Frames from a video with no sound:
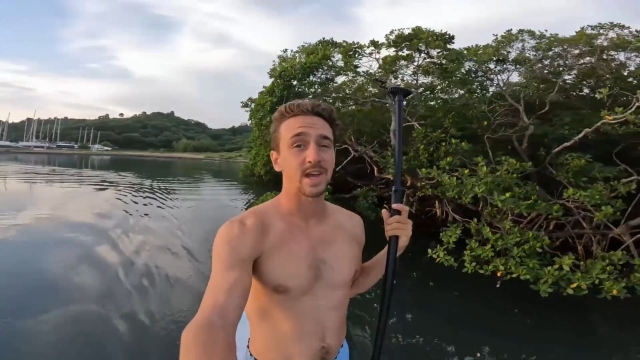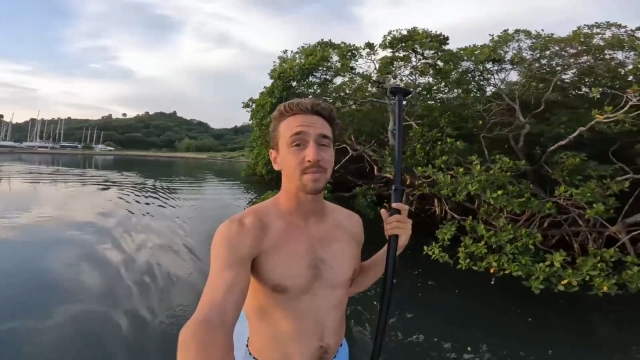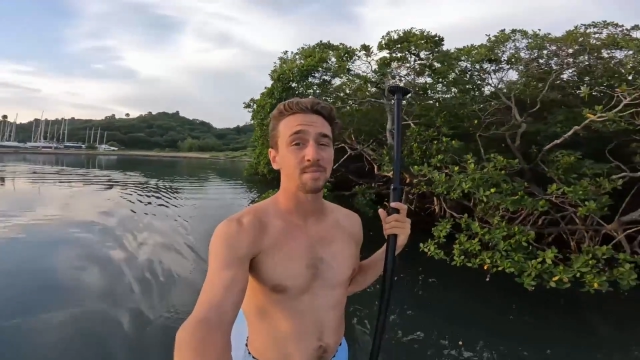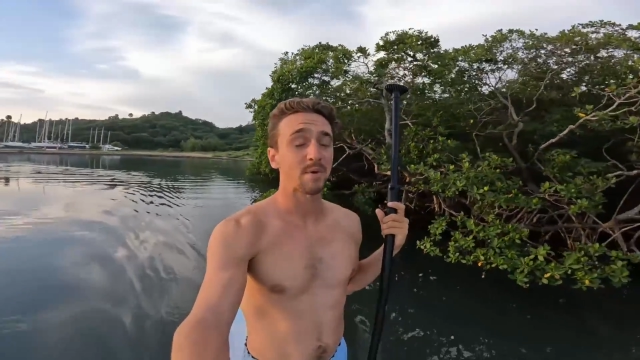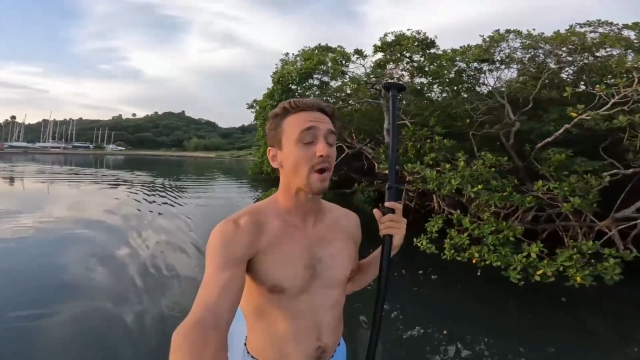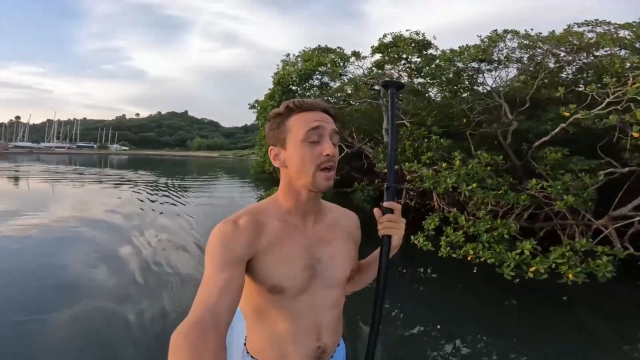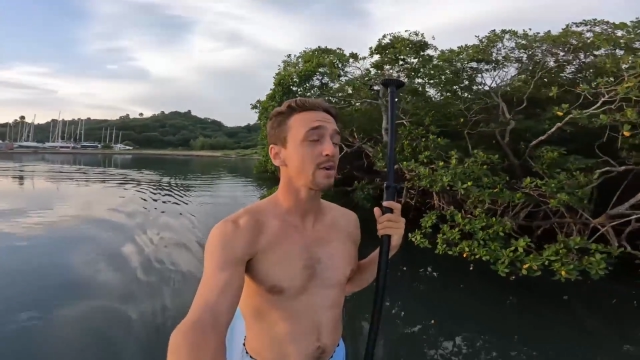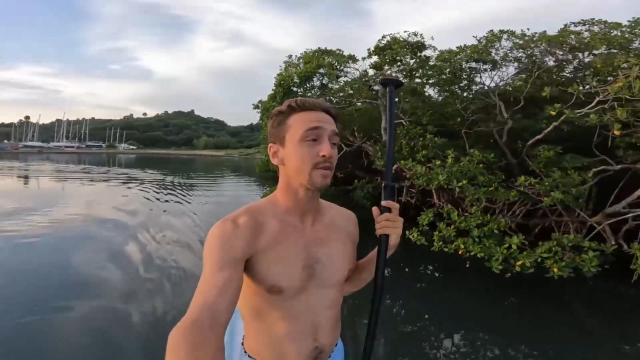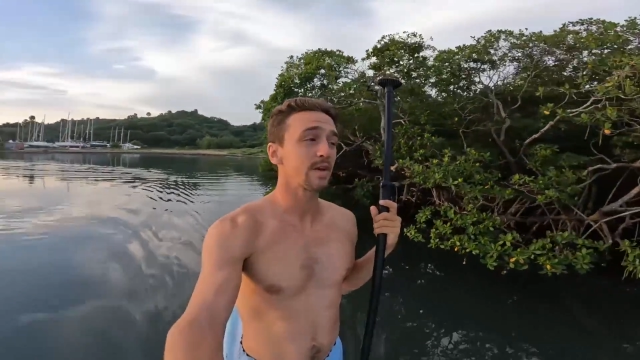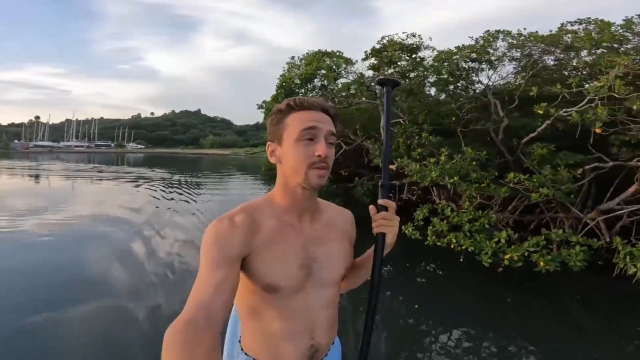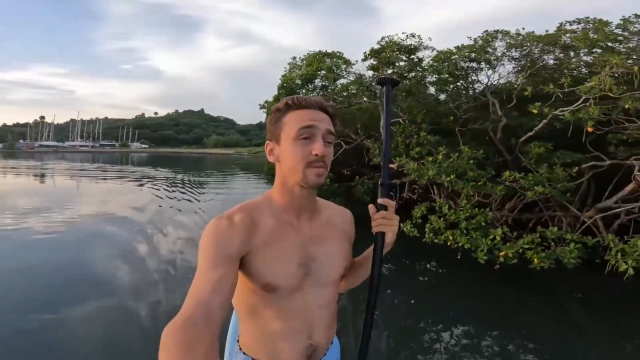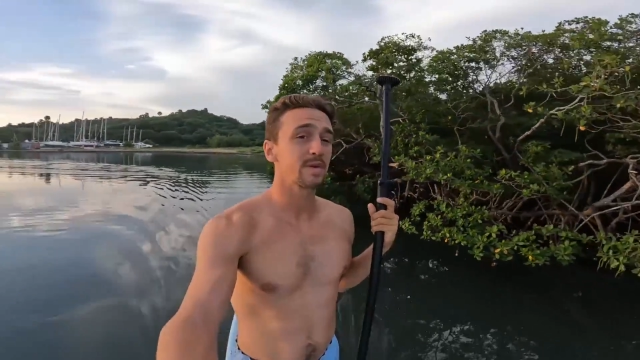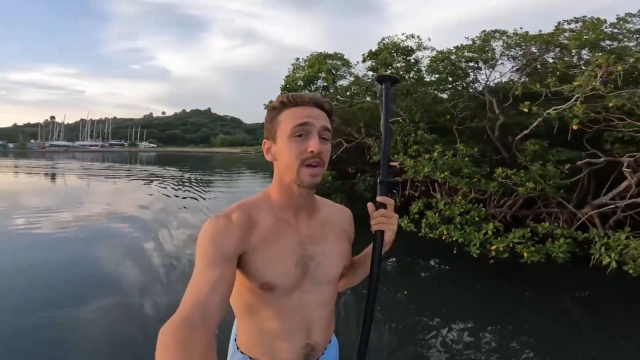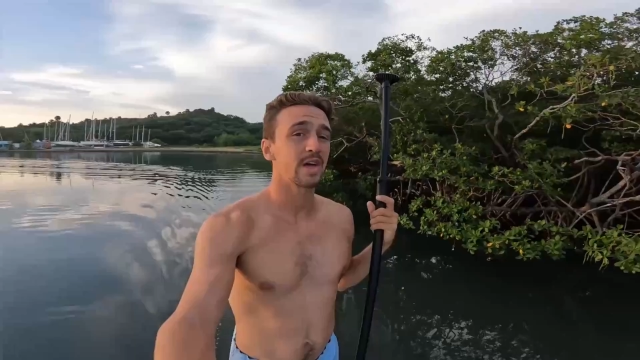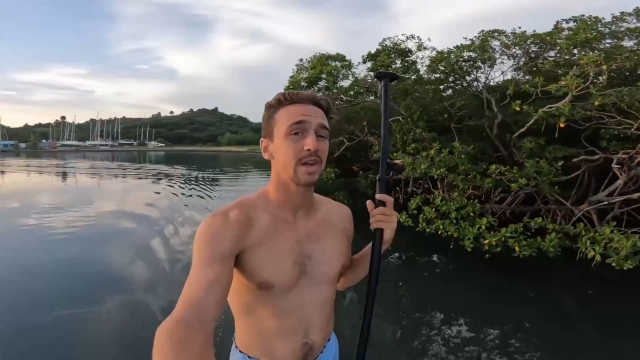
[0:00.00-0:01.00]
I'd probably
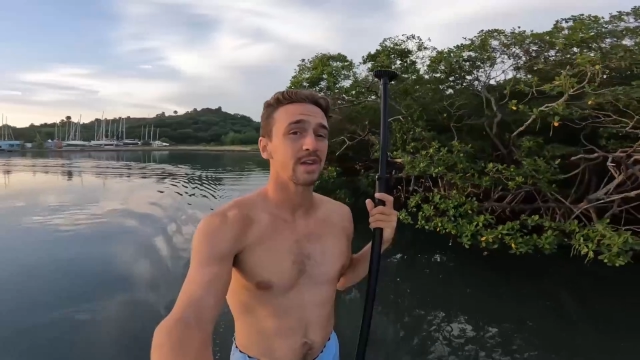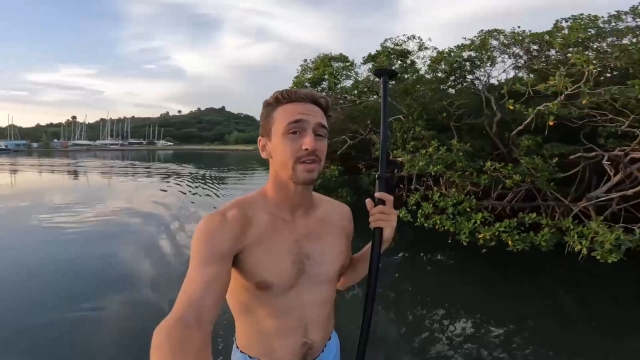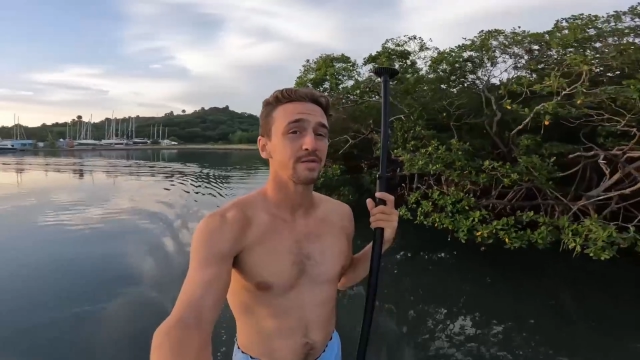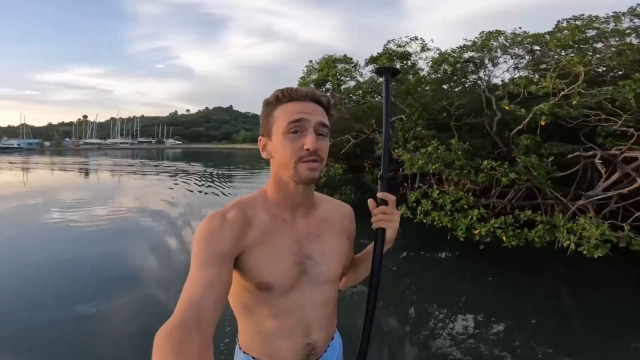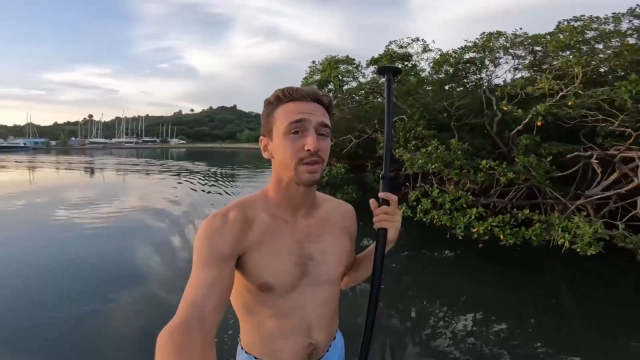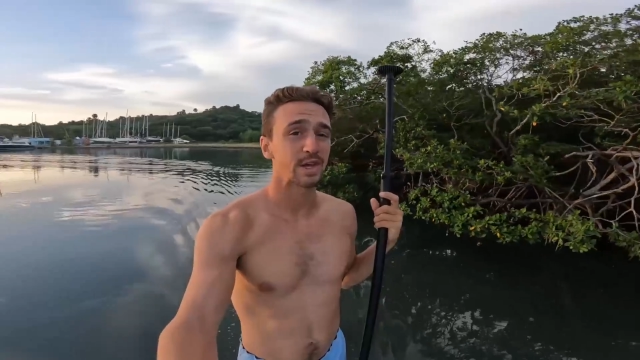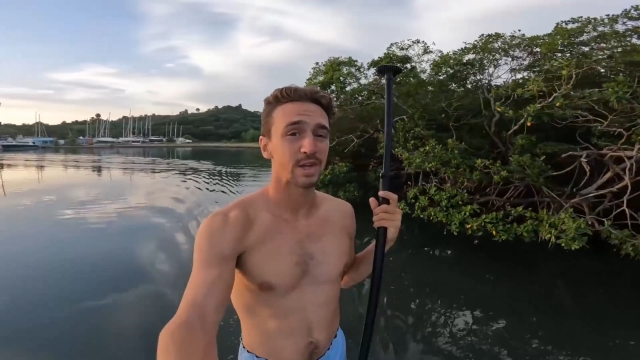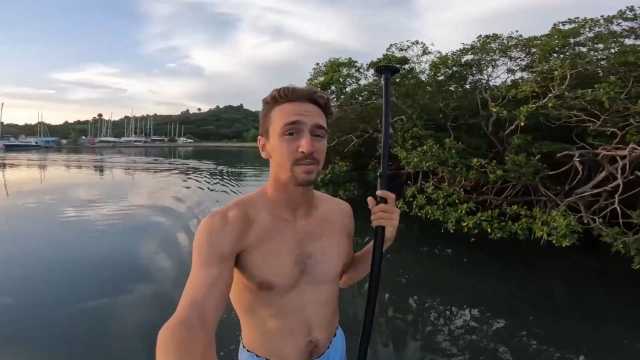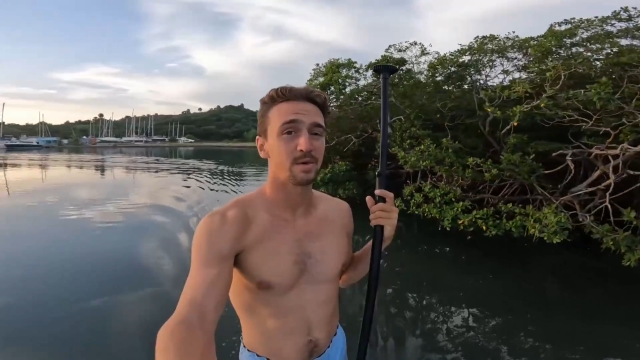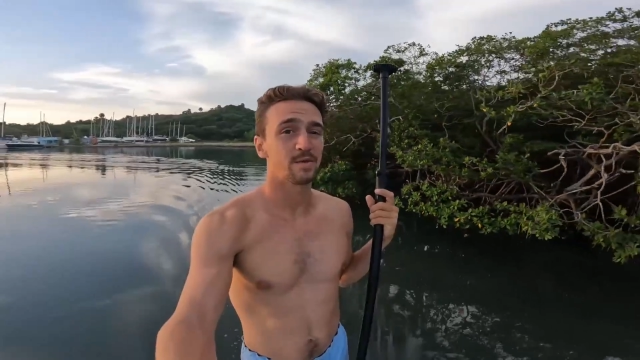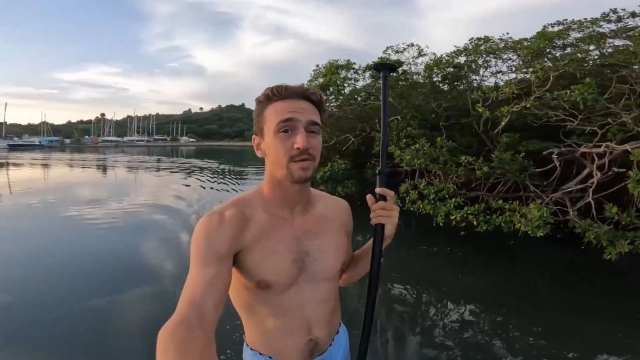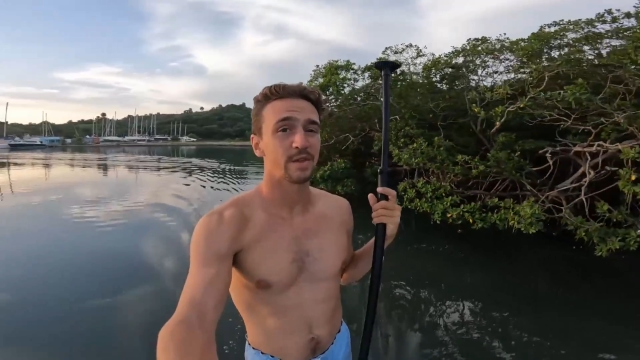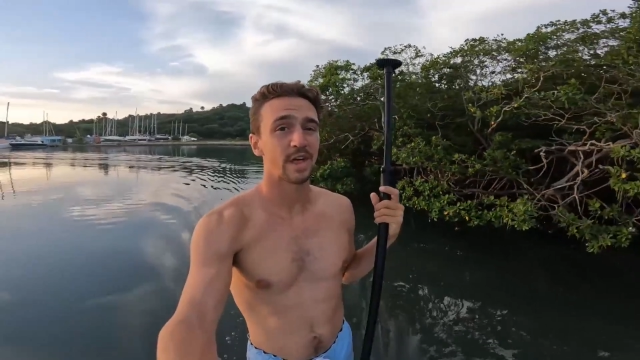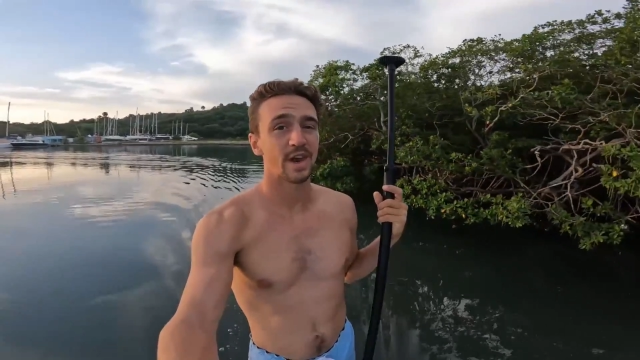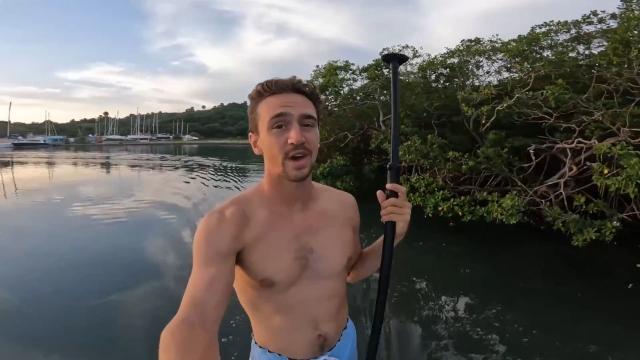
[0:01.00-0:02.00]
rather be on an
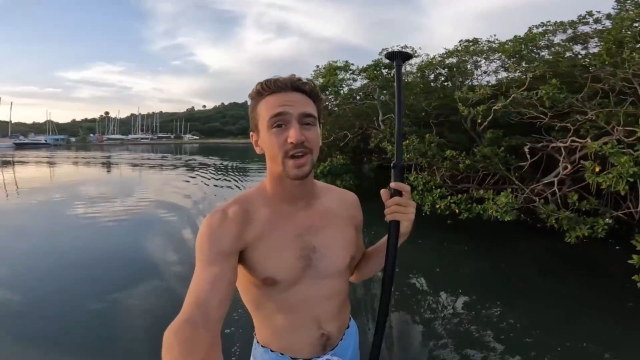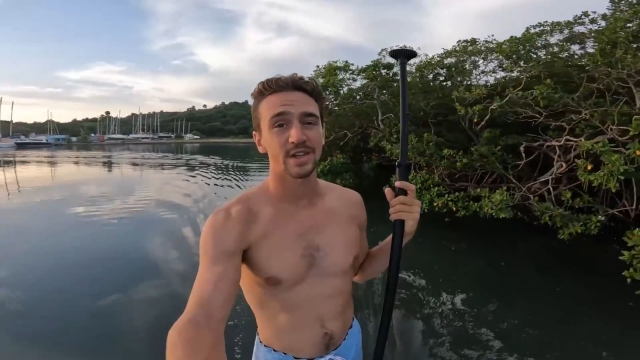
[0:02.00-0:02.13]
inflatable for that,